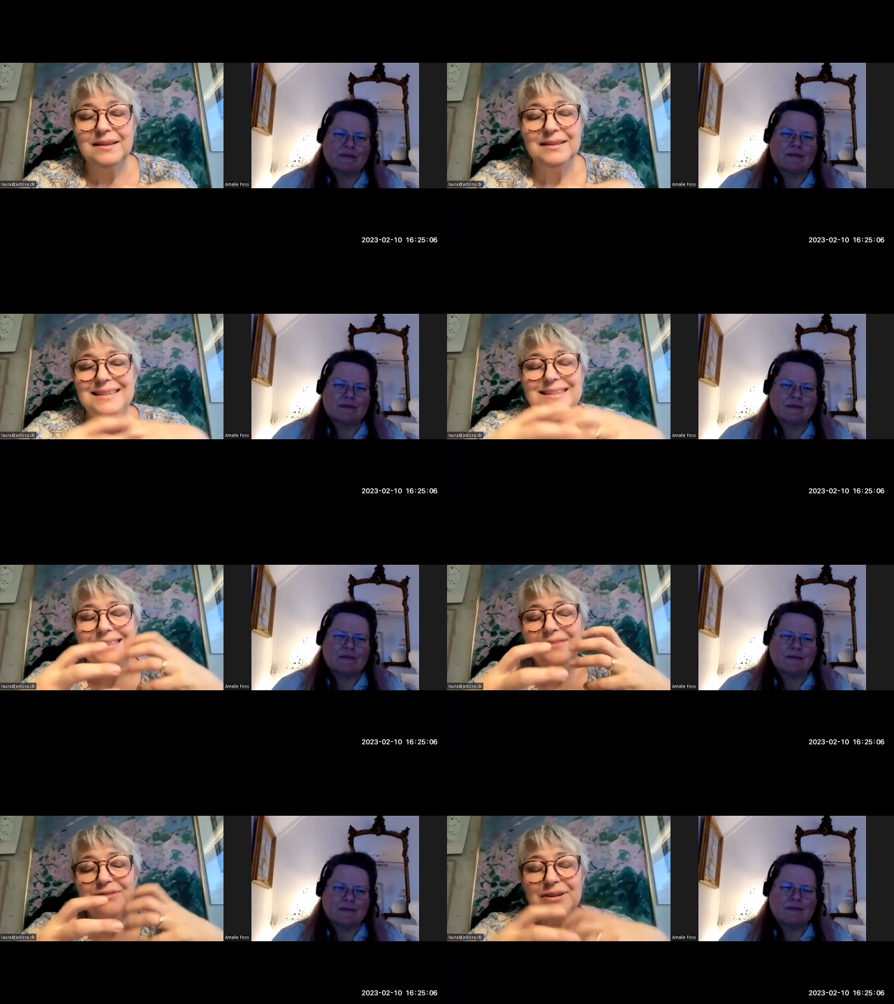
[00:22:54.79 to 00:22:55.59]
Speaker 1: the
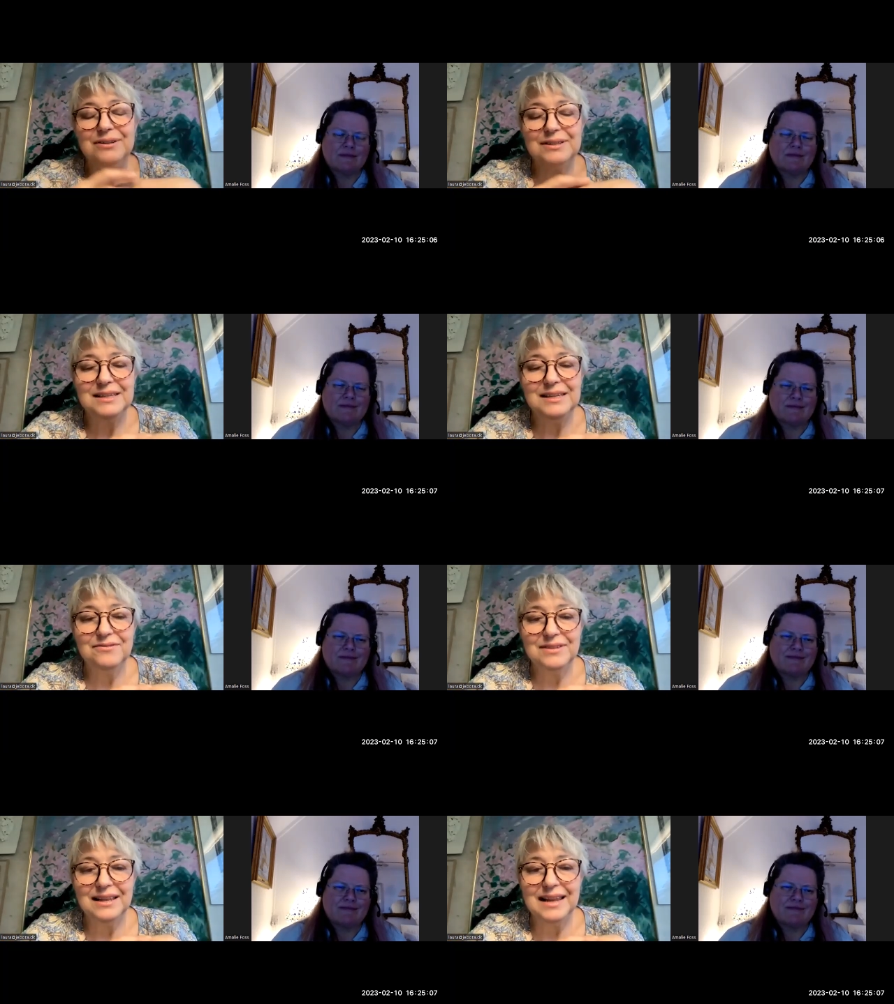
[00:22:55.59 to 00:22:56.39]
difficulty
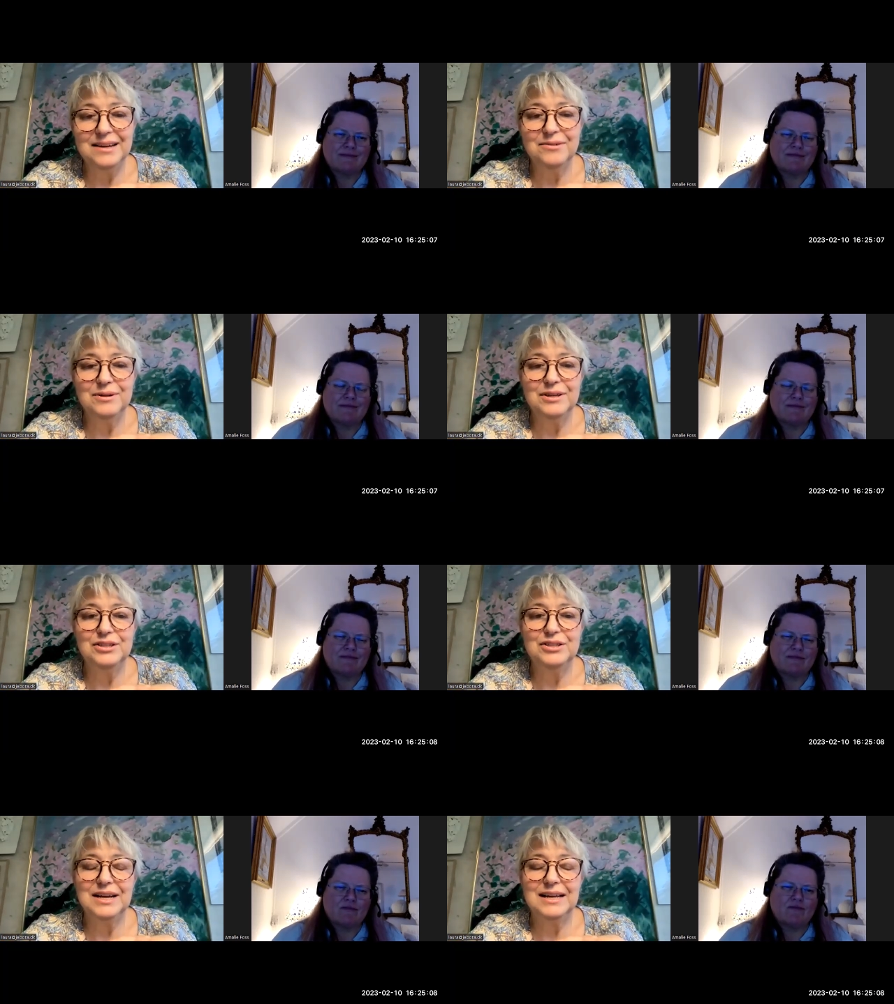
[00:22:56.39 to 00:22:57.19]
of the
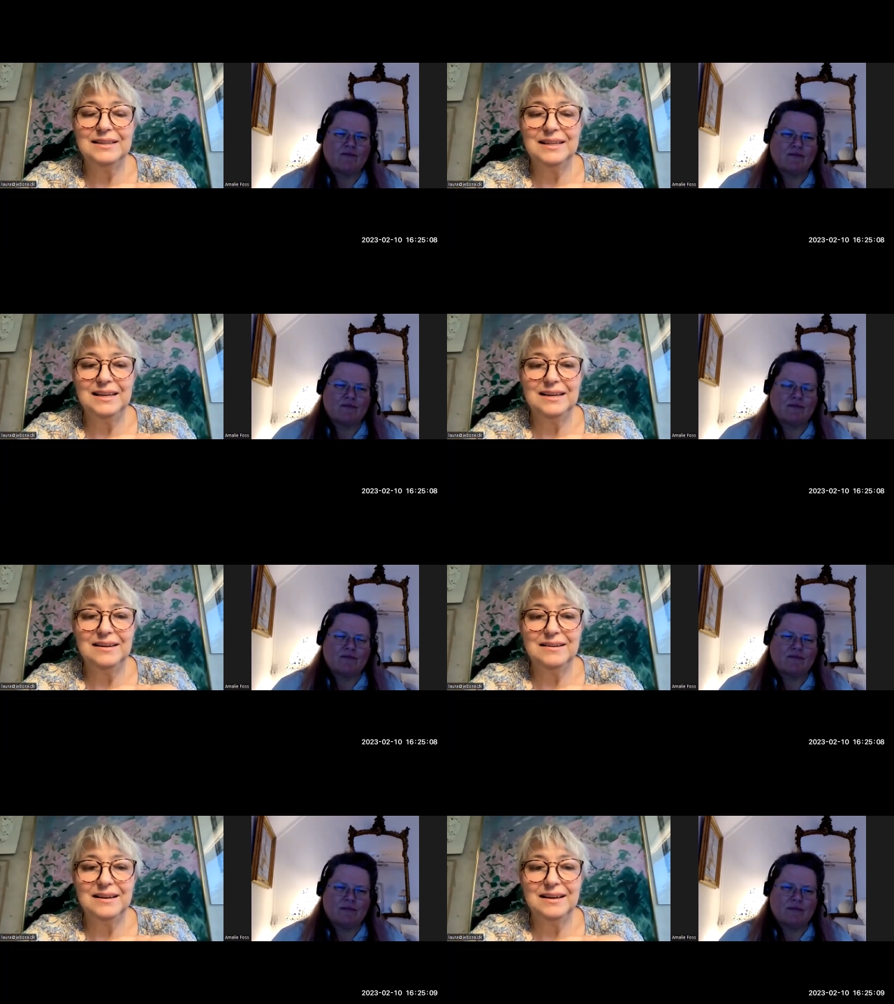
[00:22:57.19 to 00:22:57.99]
language and the
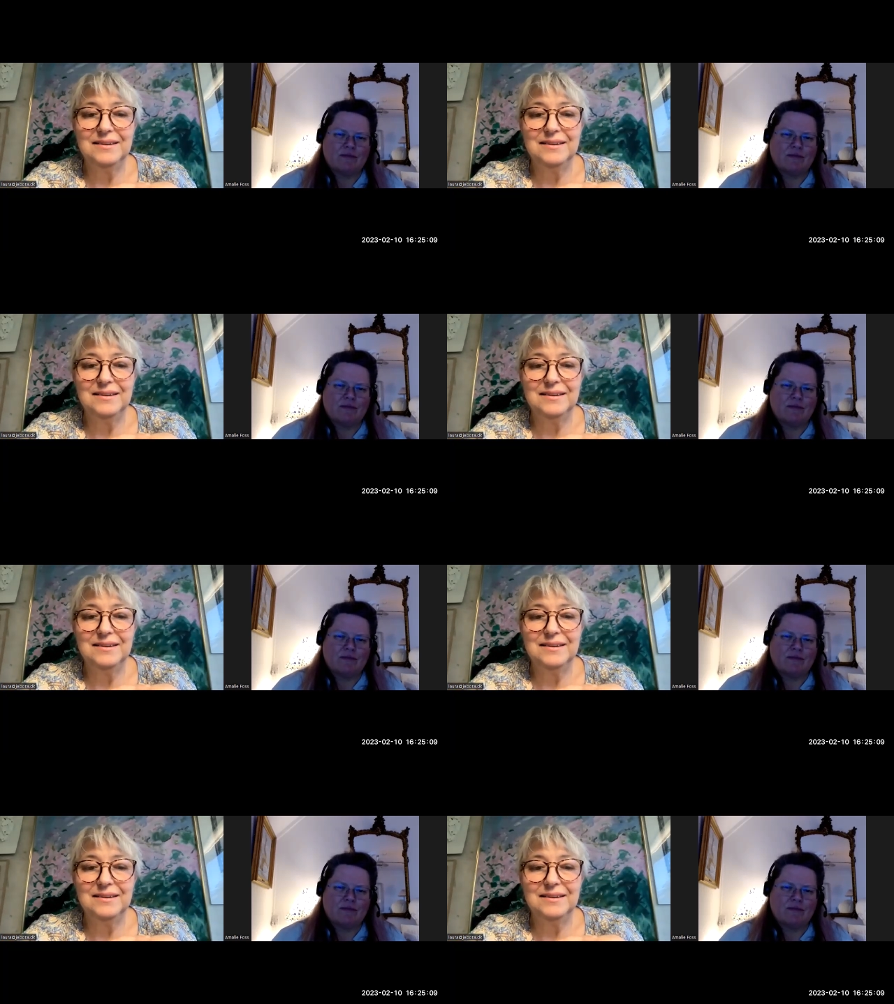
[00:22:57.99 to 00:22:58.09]
uh,